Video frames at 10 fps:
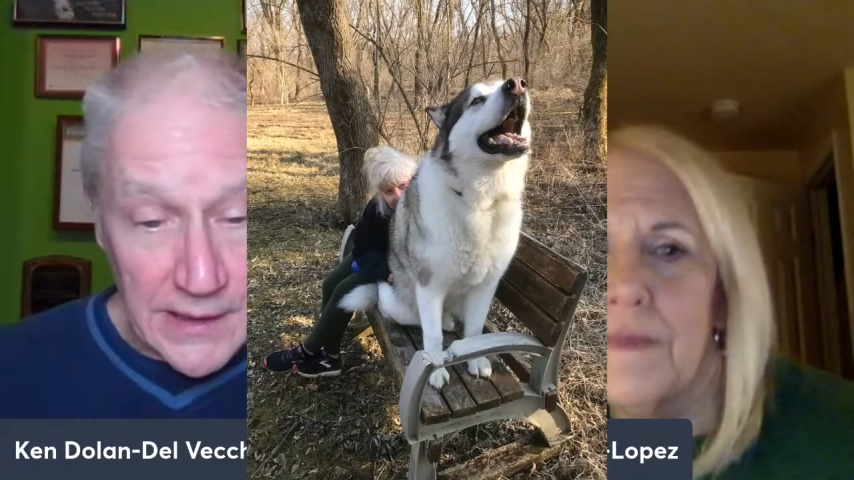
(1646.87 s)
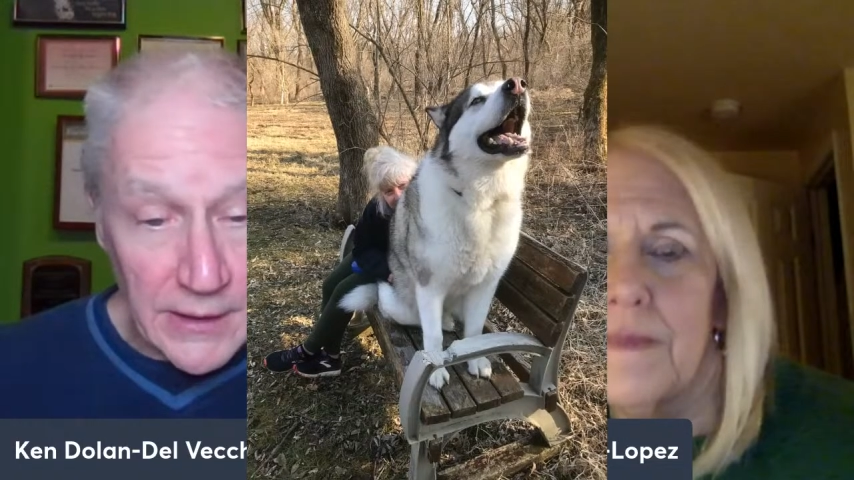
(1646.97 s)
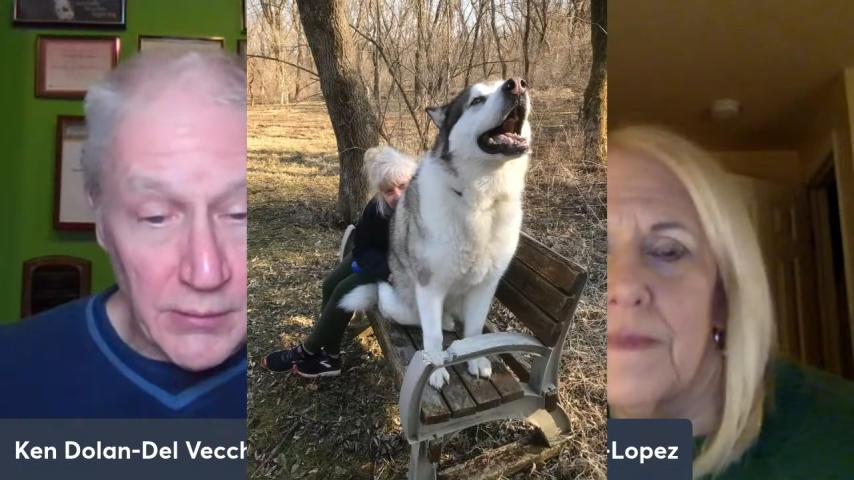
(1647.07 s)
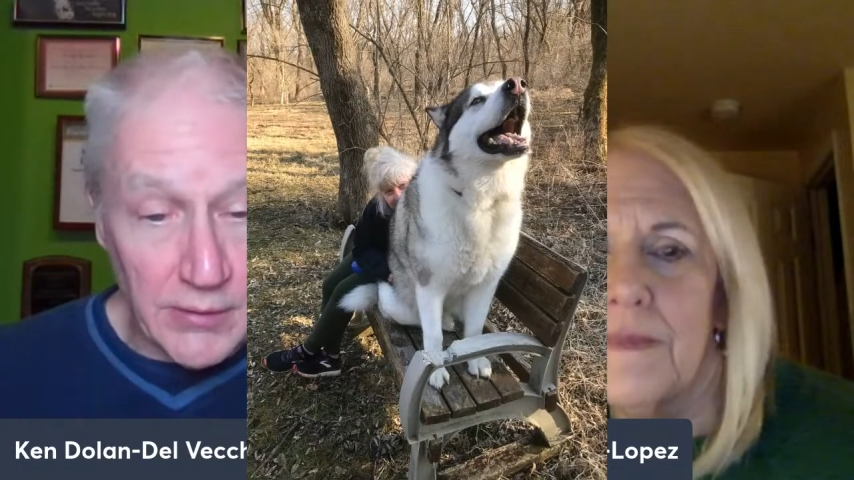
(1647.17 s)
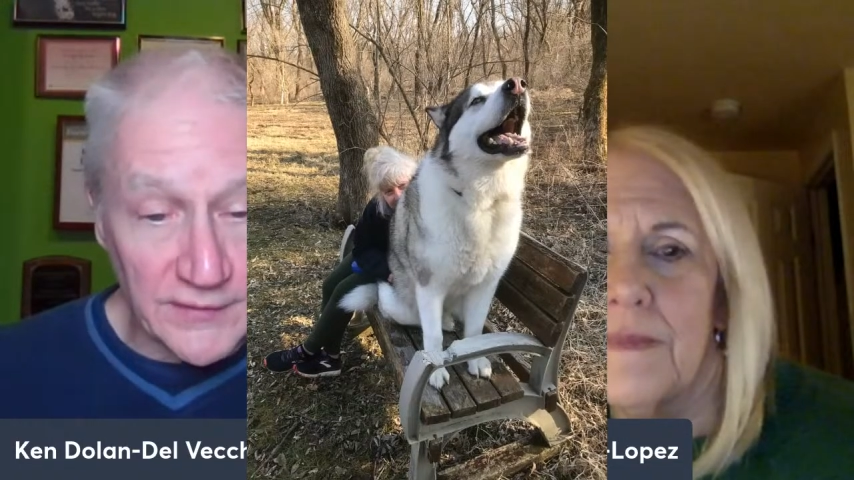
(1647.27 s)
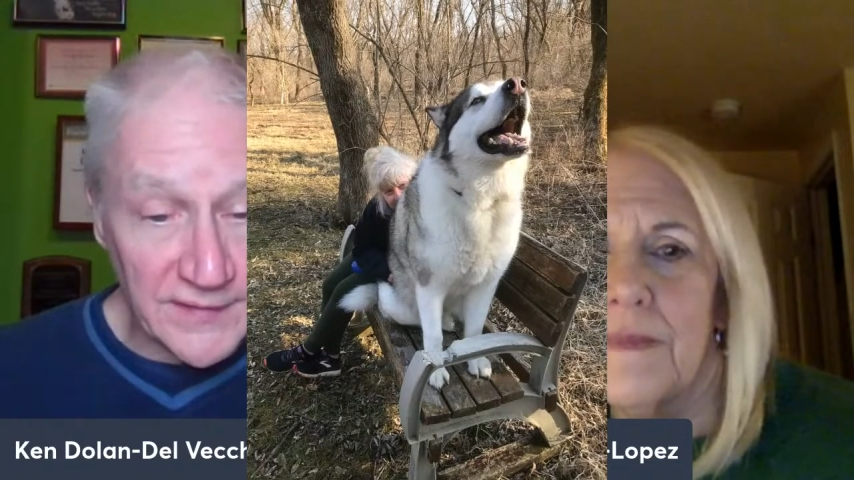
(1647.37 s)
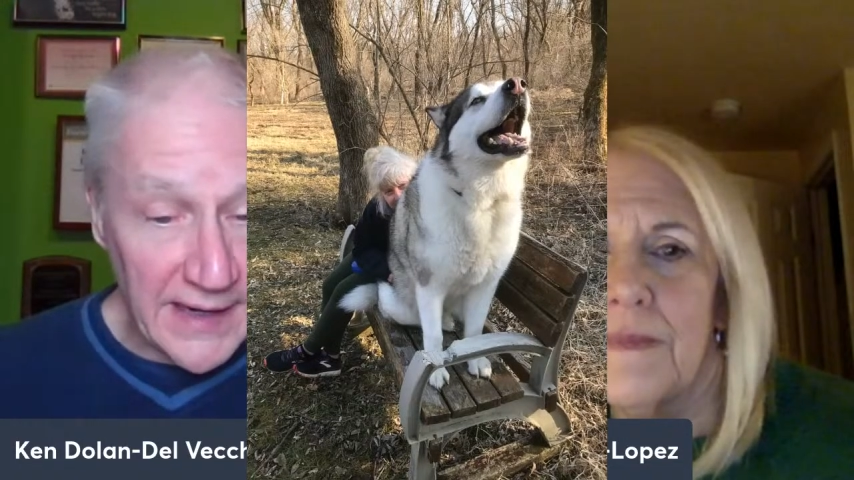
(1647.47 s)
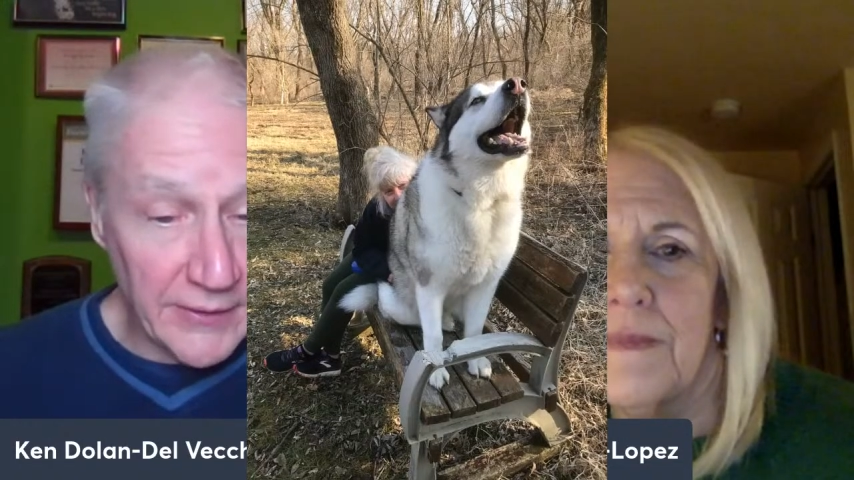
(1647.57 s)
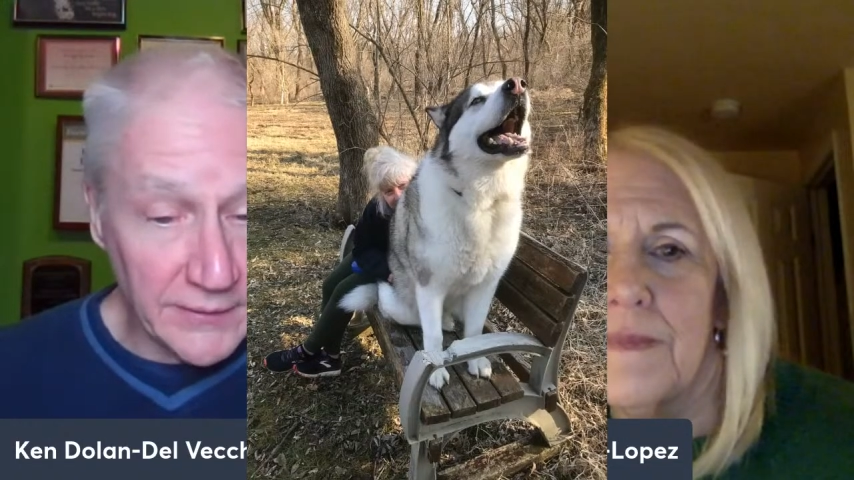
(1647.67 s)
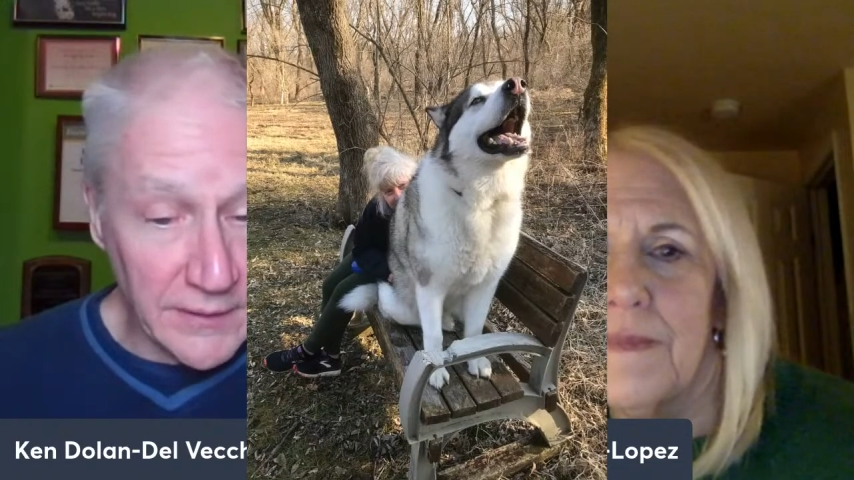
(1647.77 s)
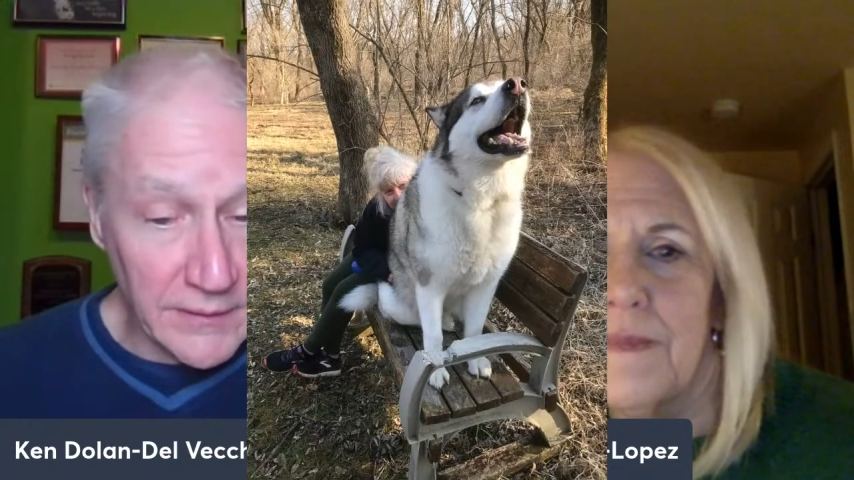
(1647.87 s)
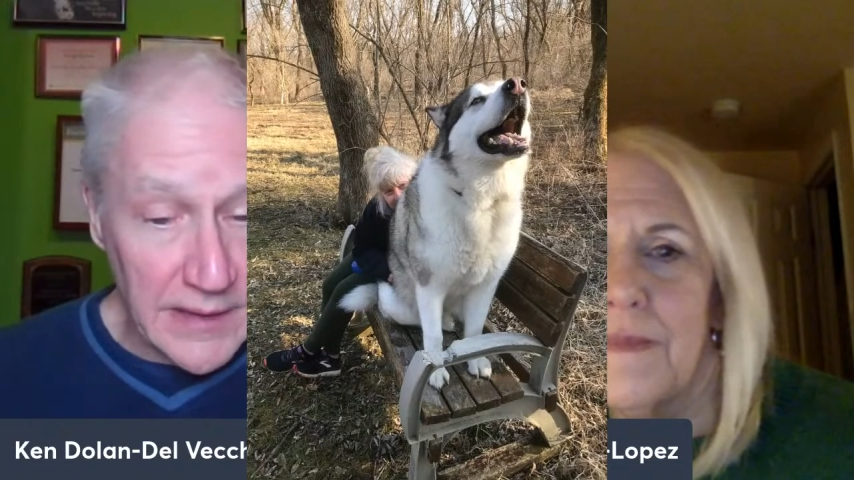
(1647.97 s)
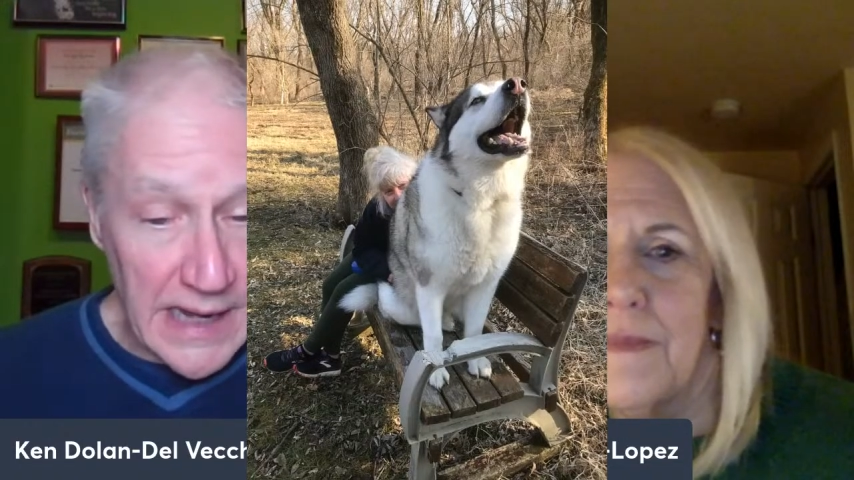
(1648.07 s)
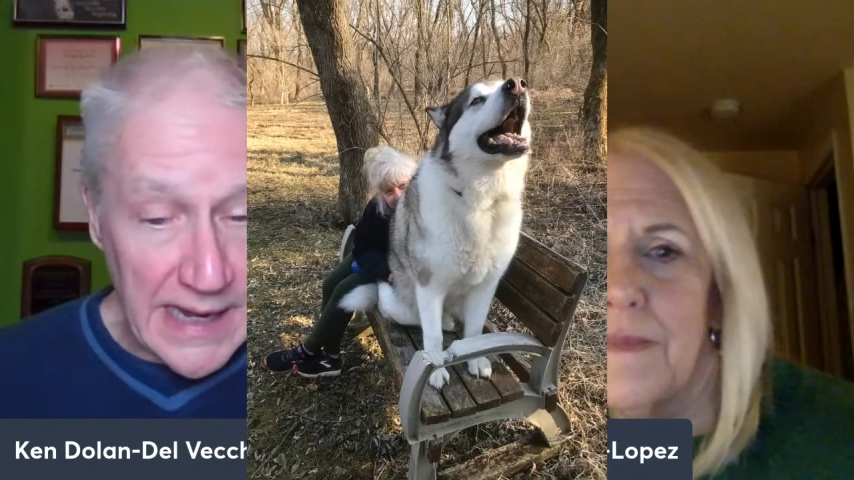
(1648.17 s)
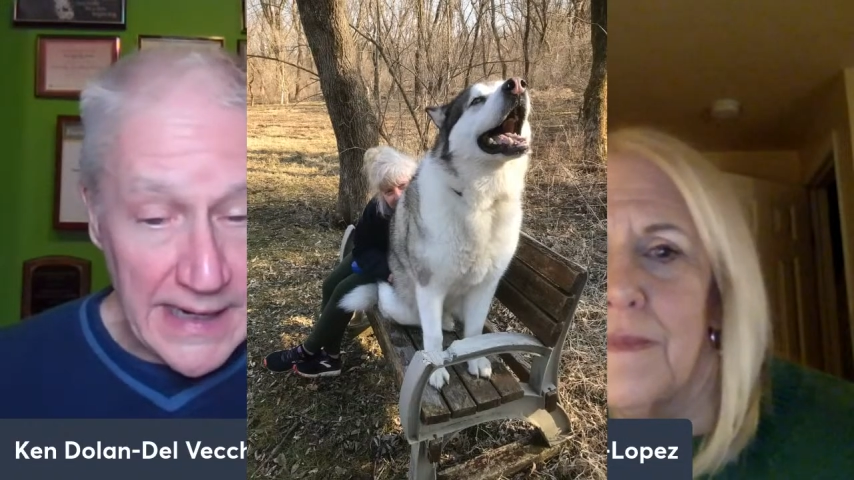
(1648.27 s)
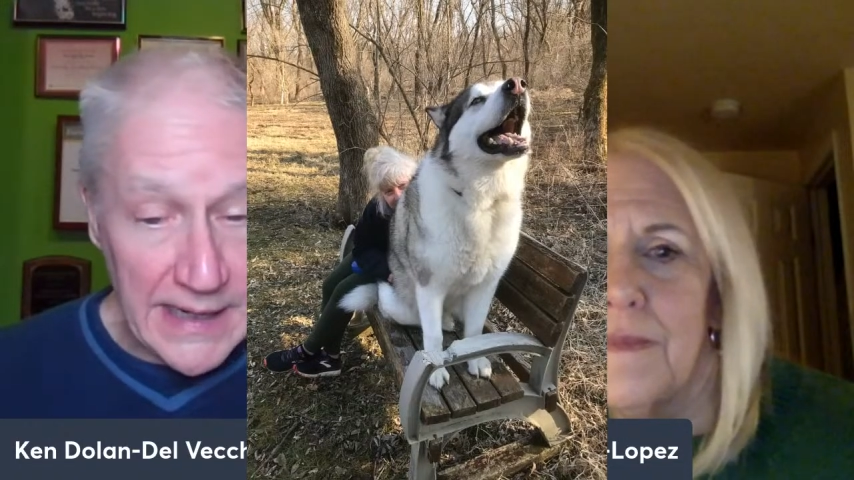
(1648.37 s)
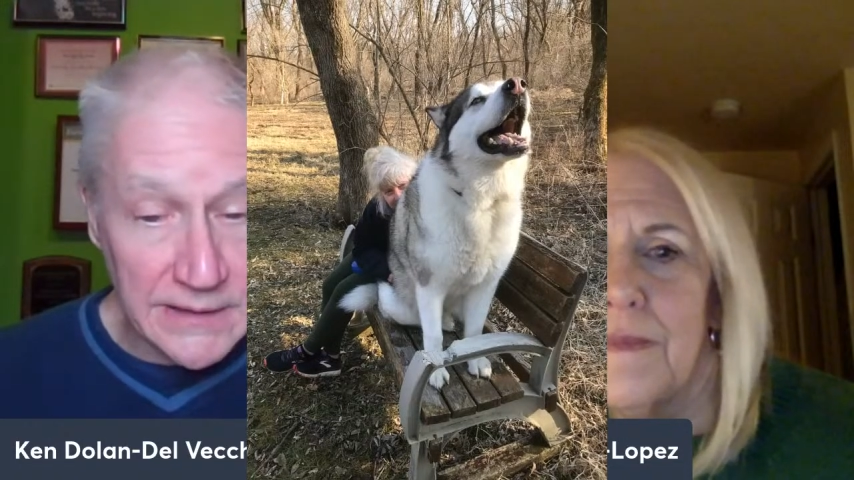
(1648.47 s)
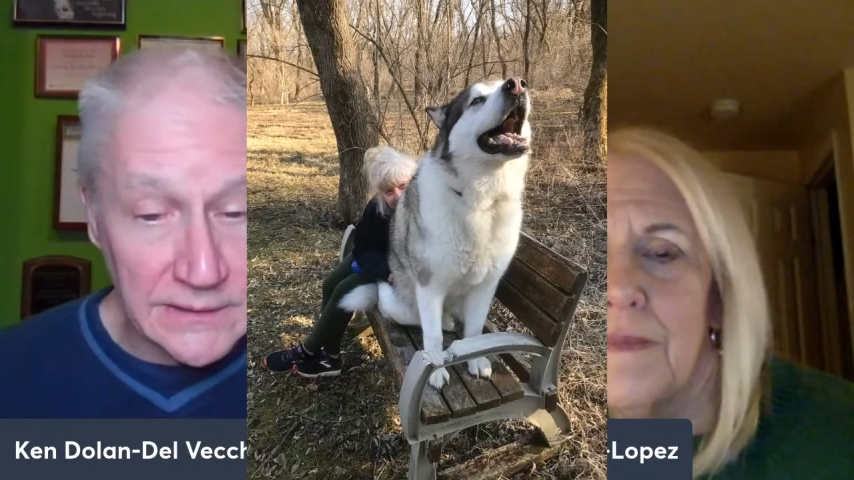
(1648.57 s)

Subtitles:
You were a scared little guy and